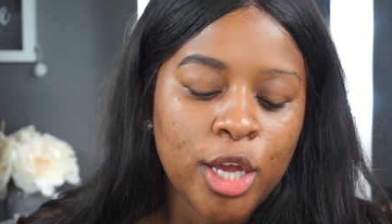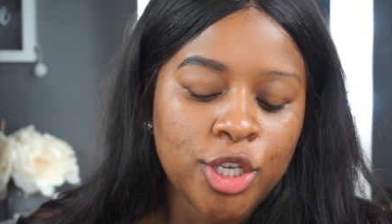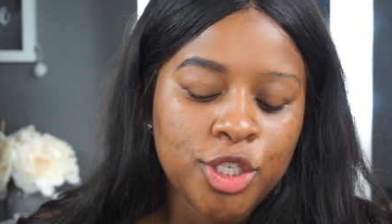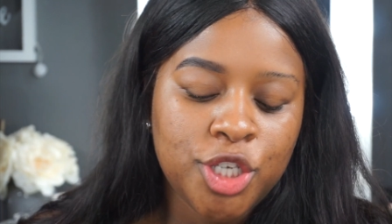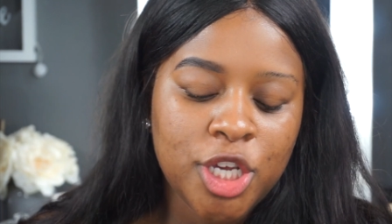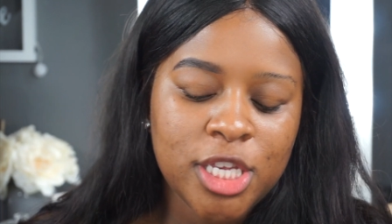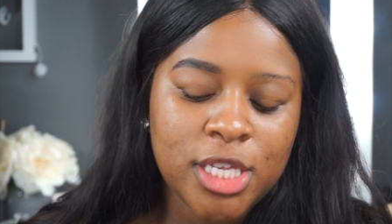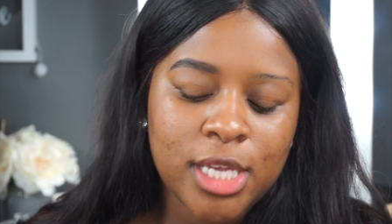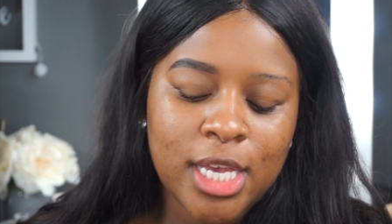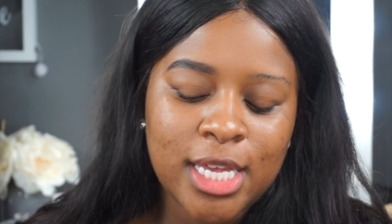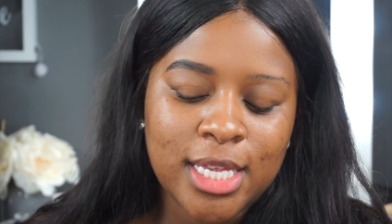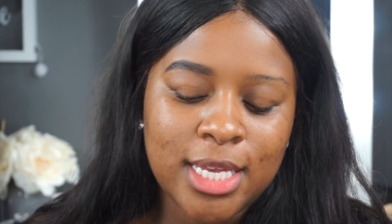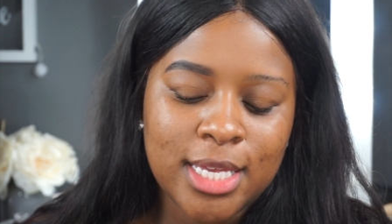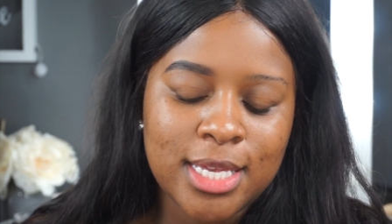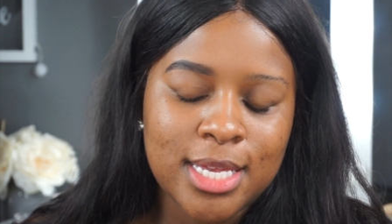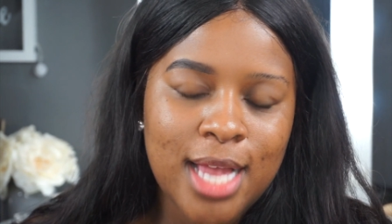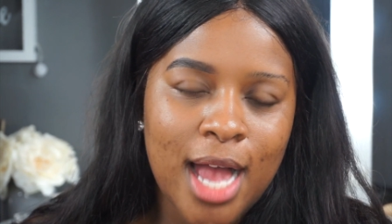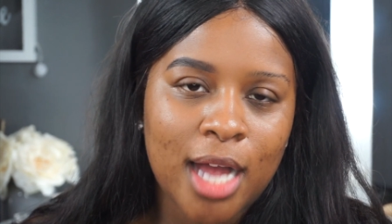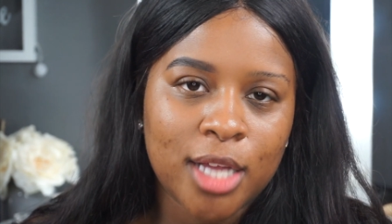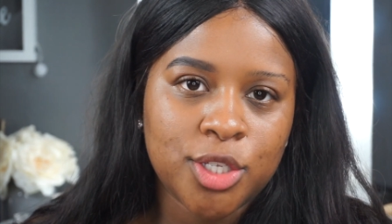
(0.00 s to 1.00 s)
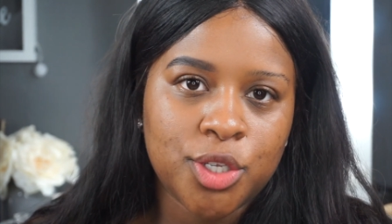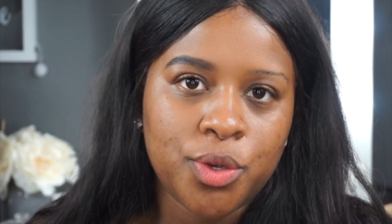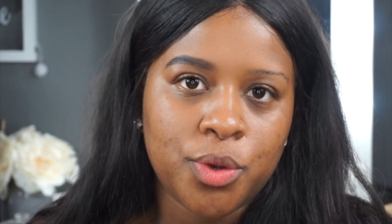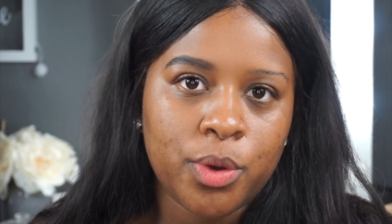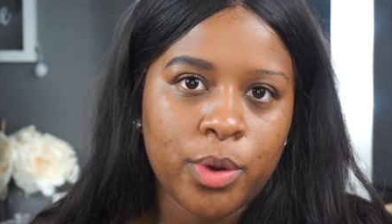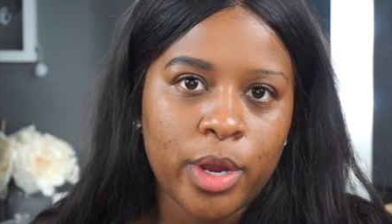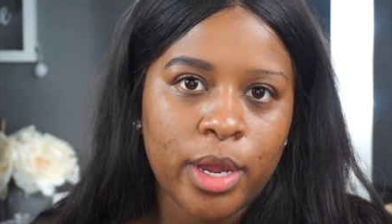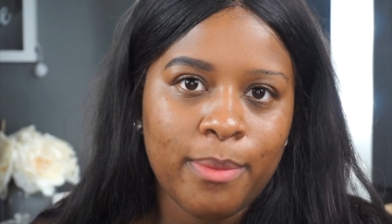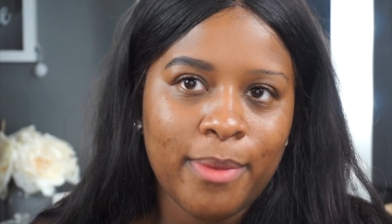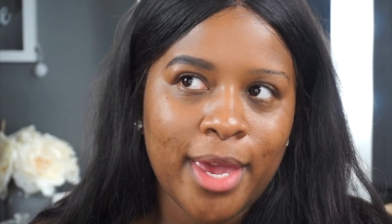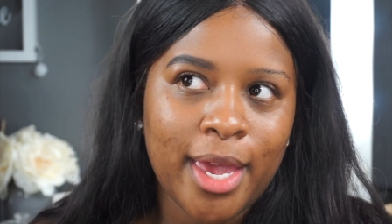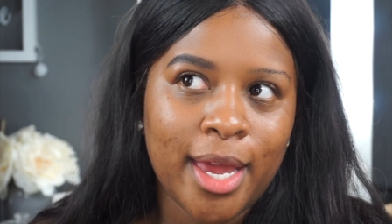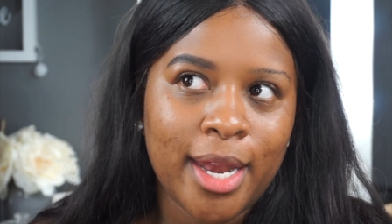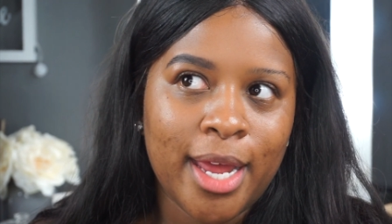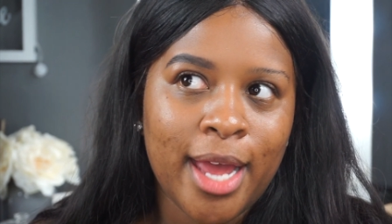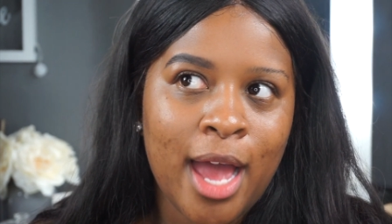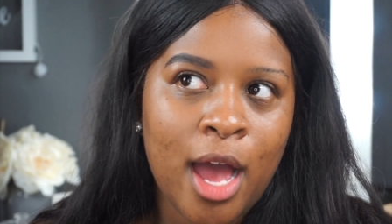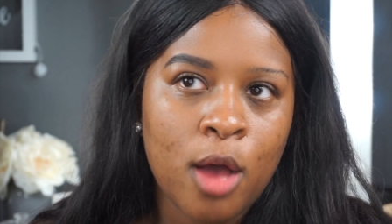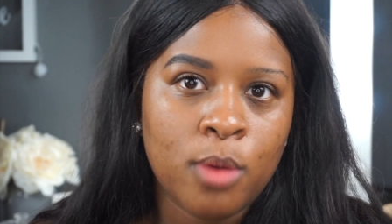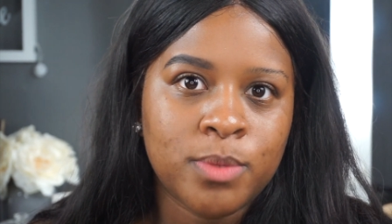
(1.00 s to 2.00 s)
just because it's not too creamy and
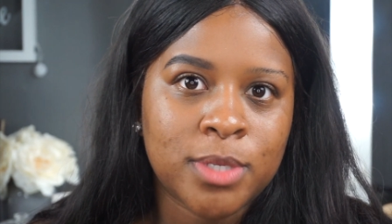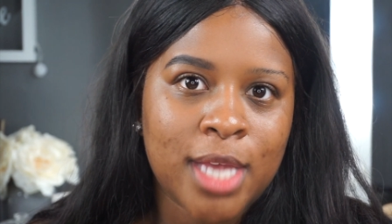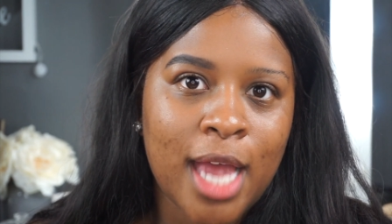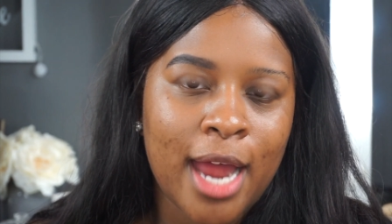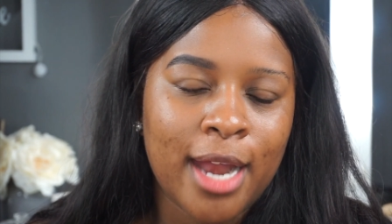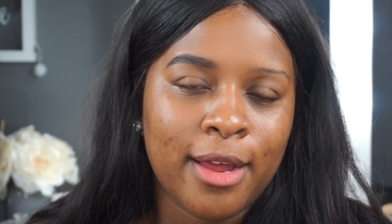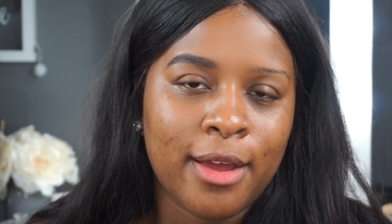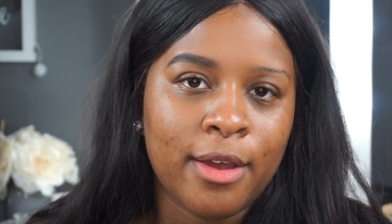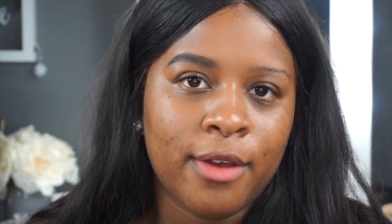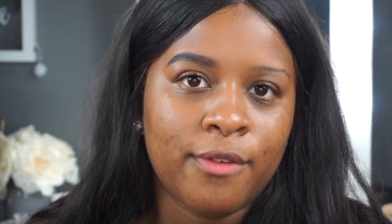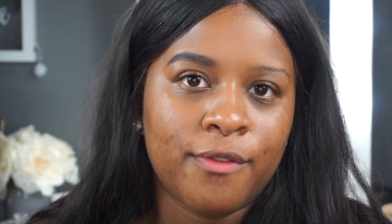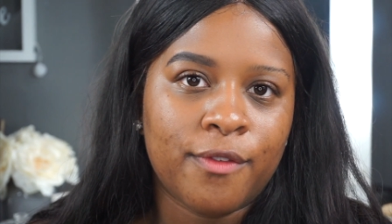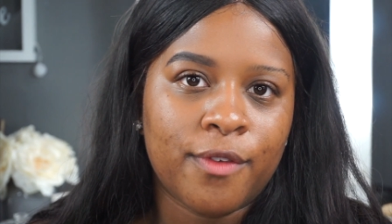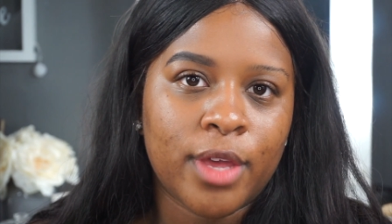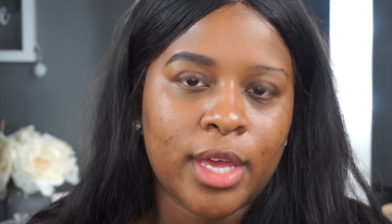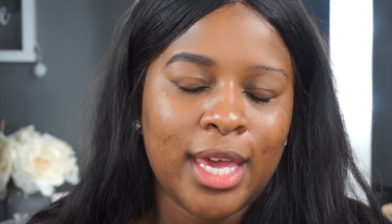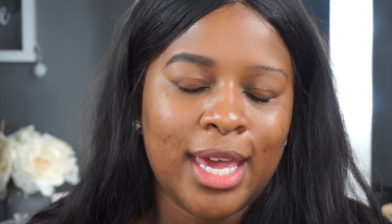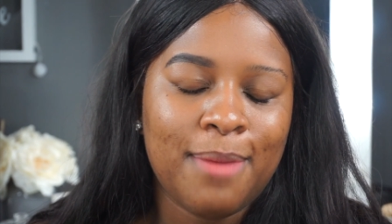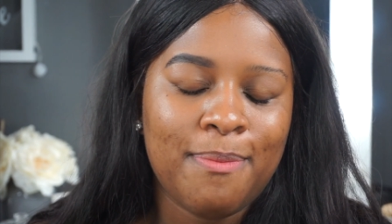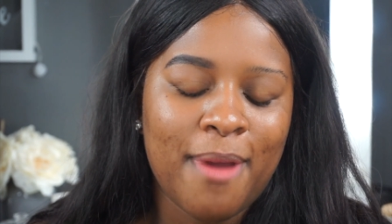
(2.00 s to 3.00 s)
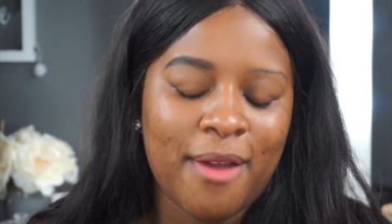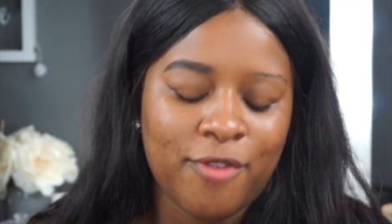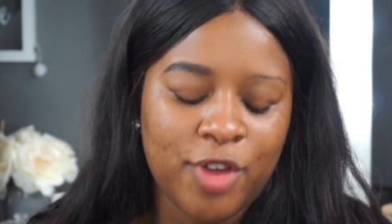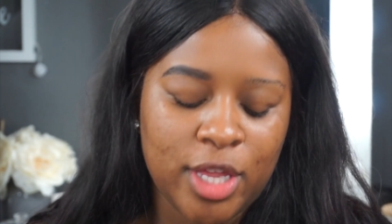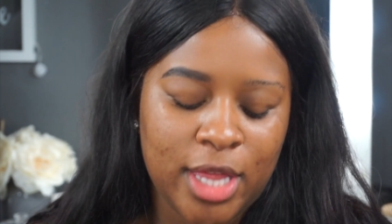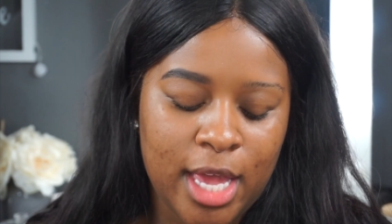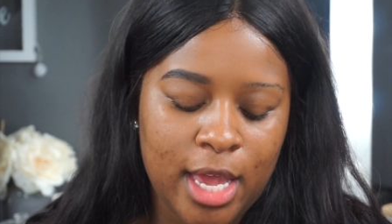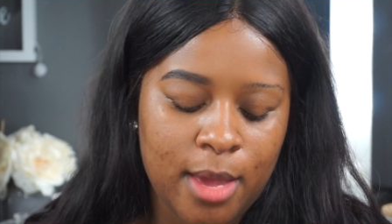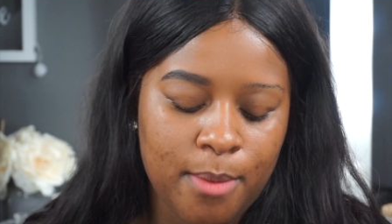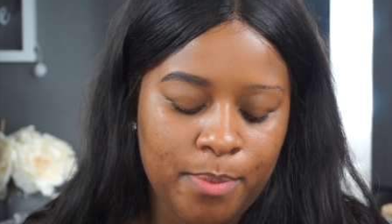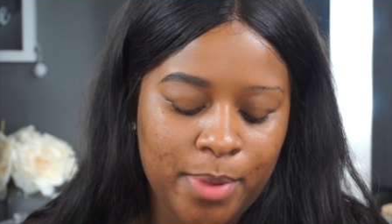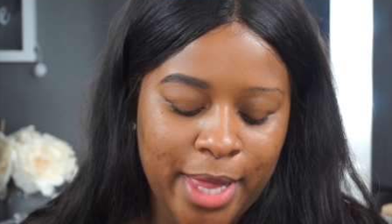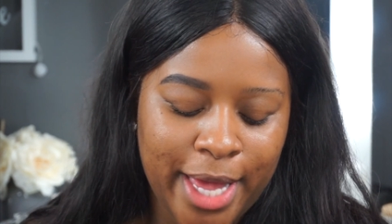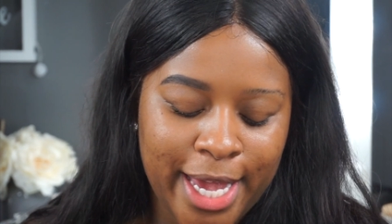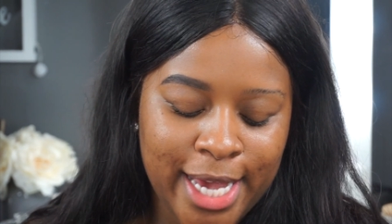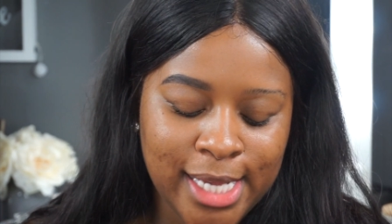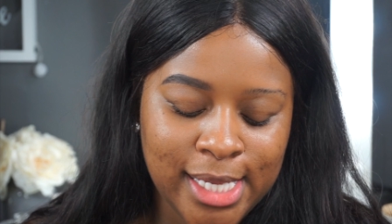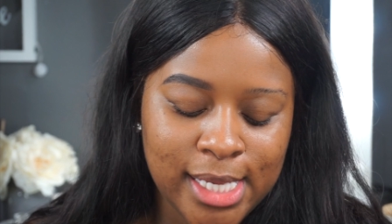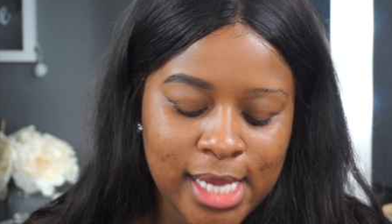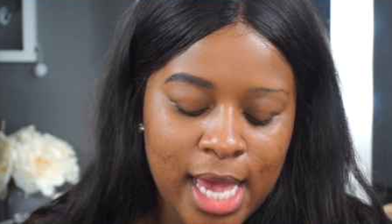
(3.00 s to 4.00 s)
it helps kind of keep everything in
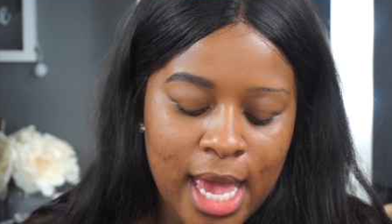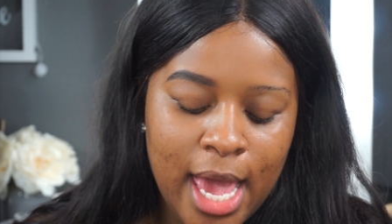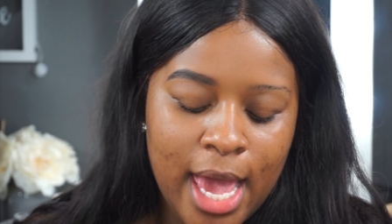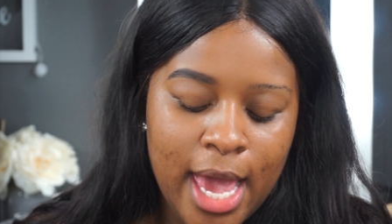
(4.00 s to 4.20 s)
place.